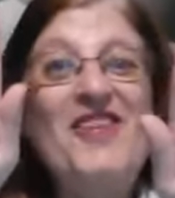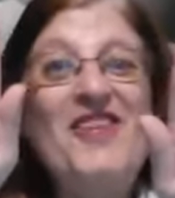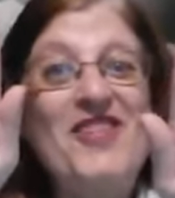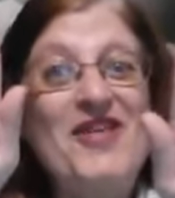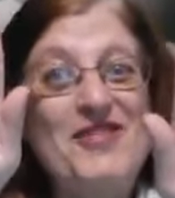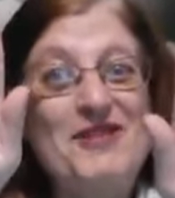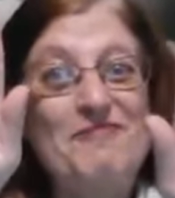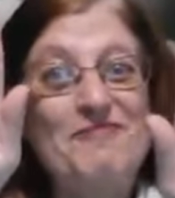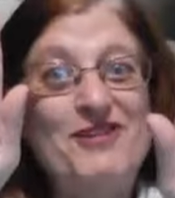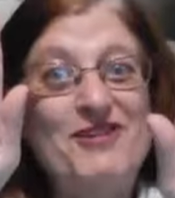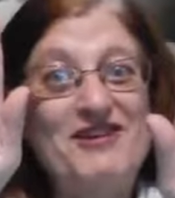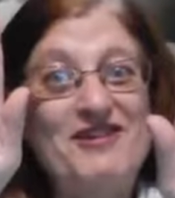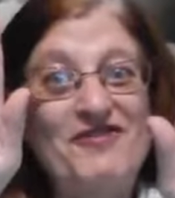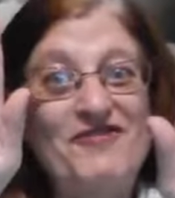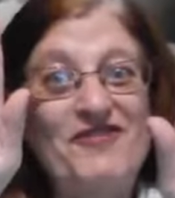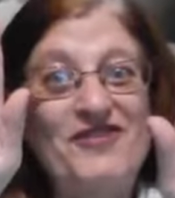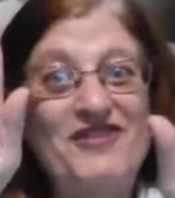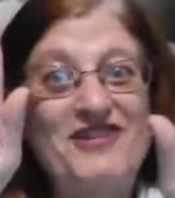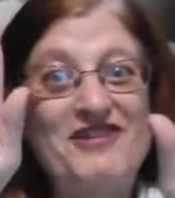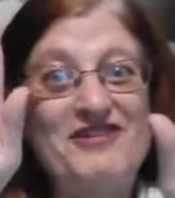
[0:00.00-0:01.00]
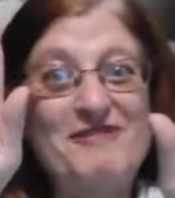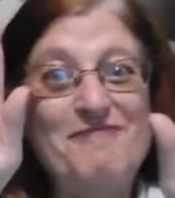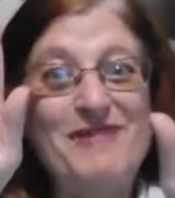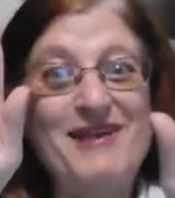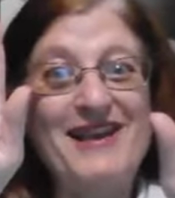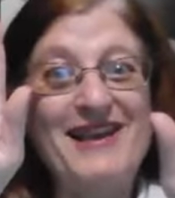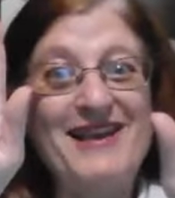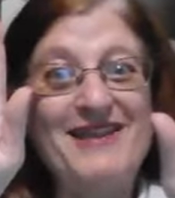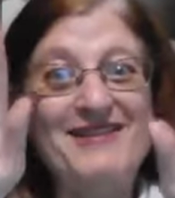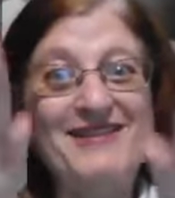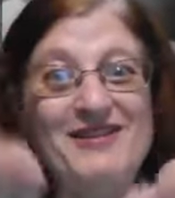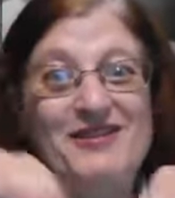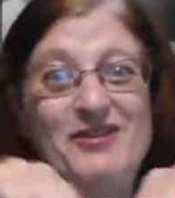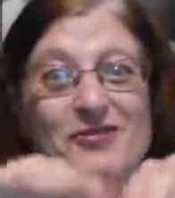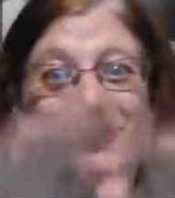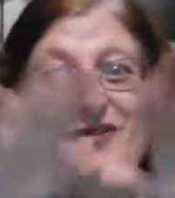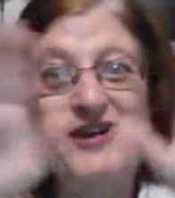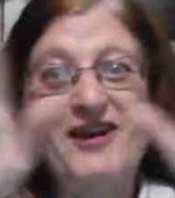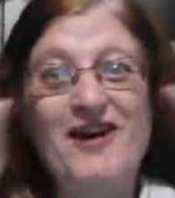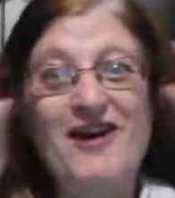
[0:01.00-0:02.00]
Then the bridge disappears
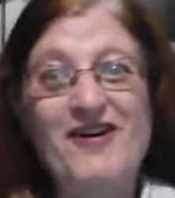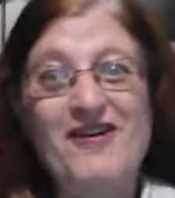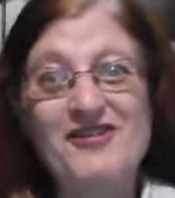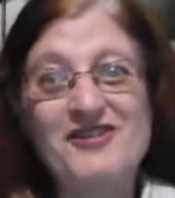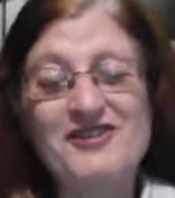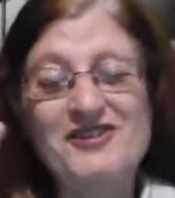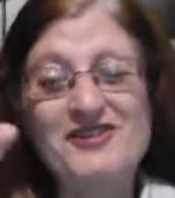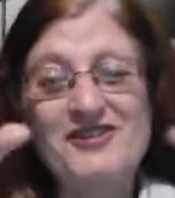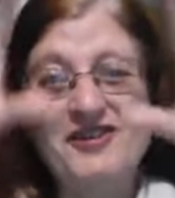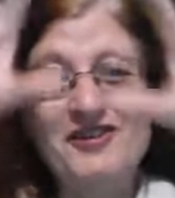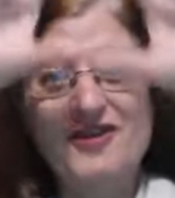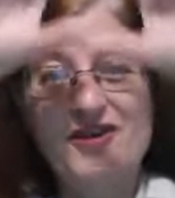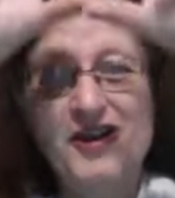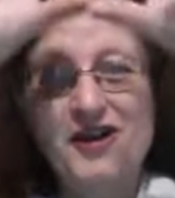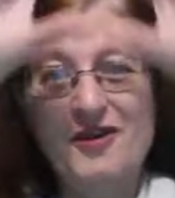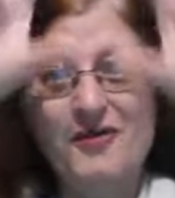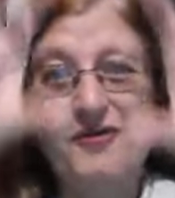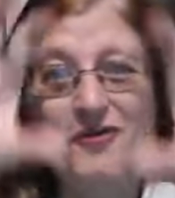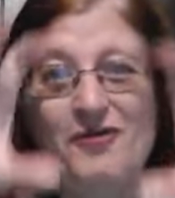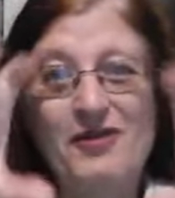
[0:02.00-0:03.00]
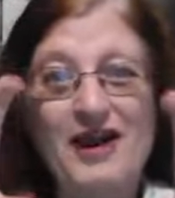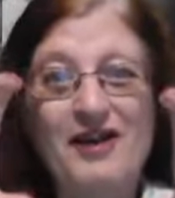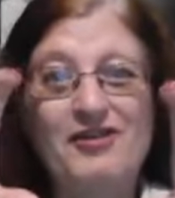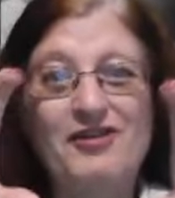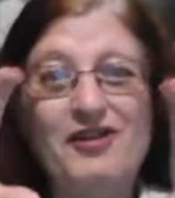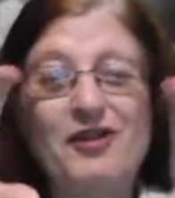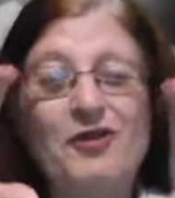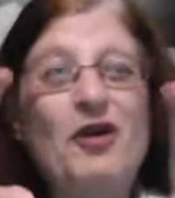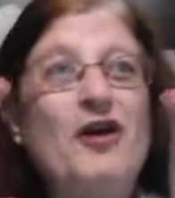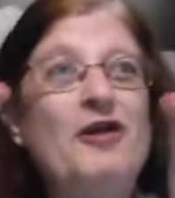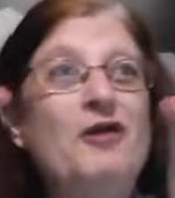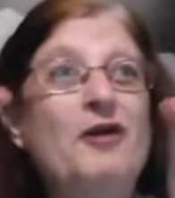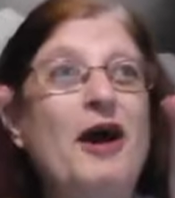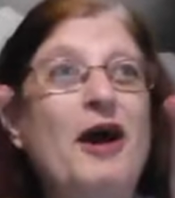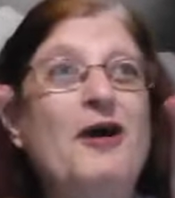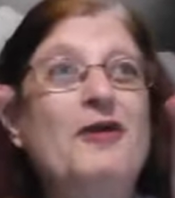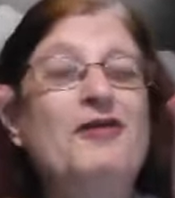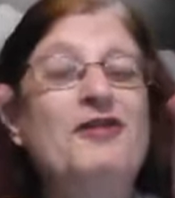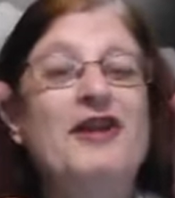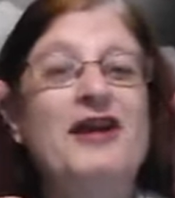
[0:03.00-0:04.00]
into an arch, so you're going all down. So you
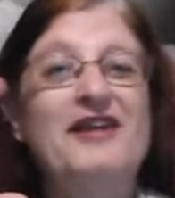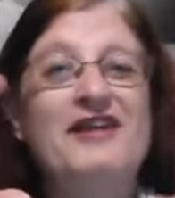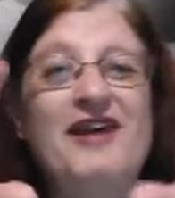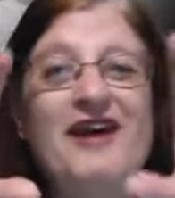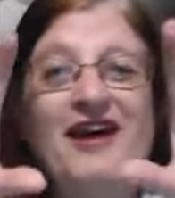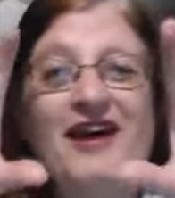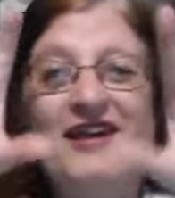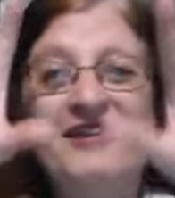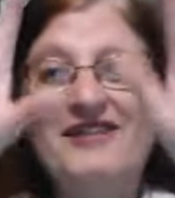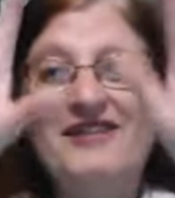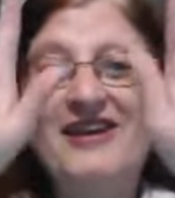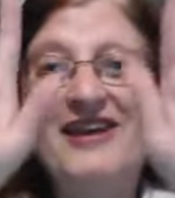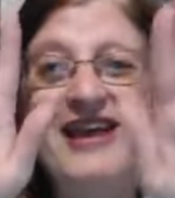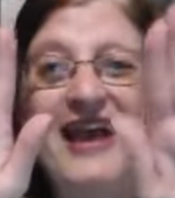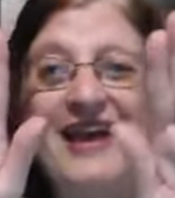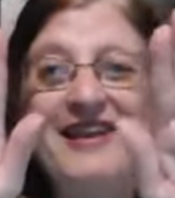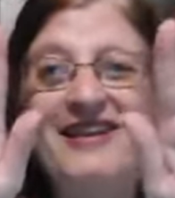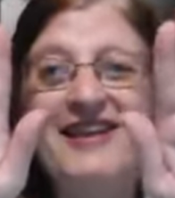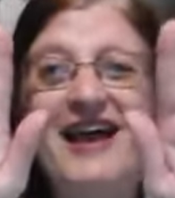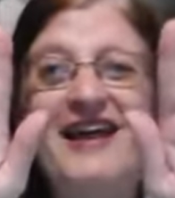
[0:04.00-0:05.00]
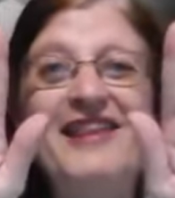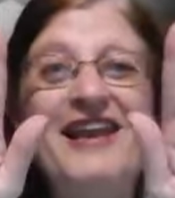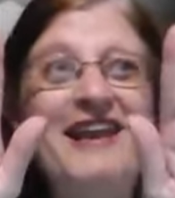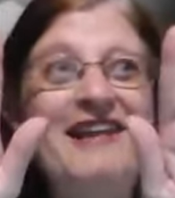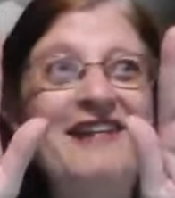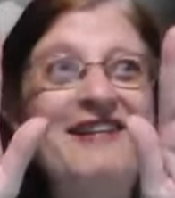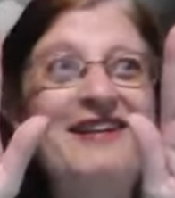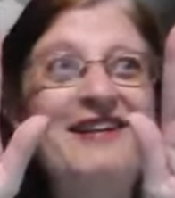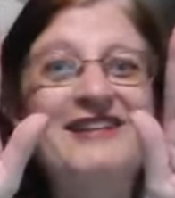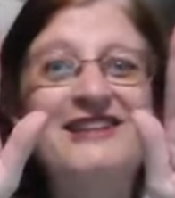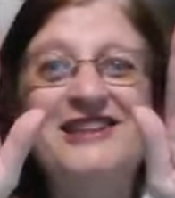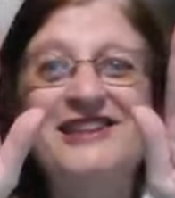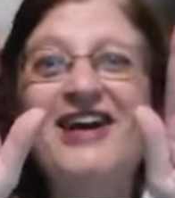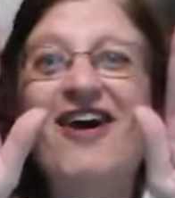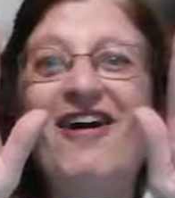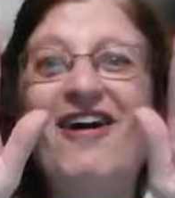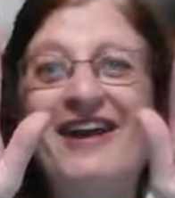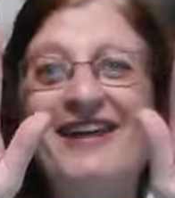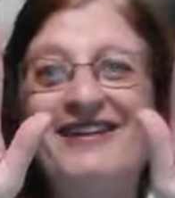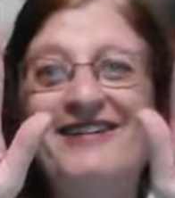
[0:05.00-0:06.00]
get, and then it's like
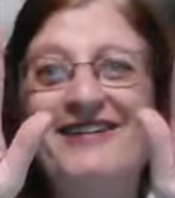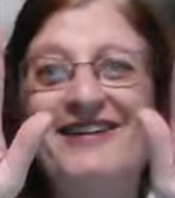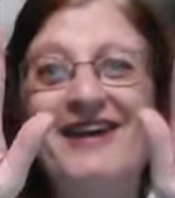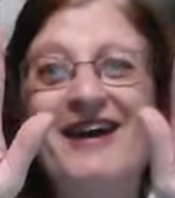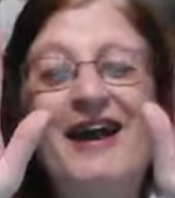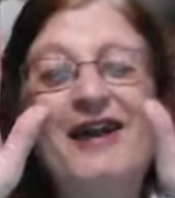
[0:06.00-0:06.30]
shite.